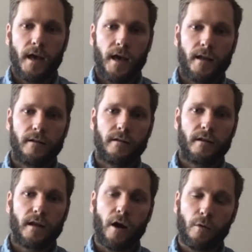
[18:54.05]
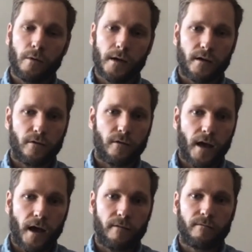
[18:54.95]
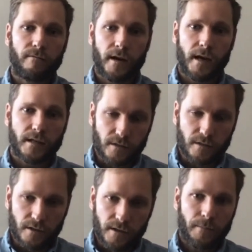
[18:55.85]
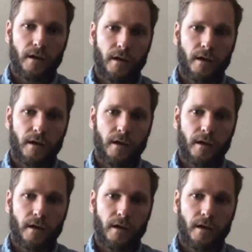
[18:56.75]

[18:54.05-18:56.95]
And how are we going to do that financially?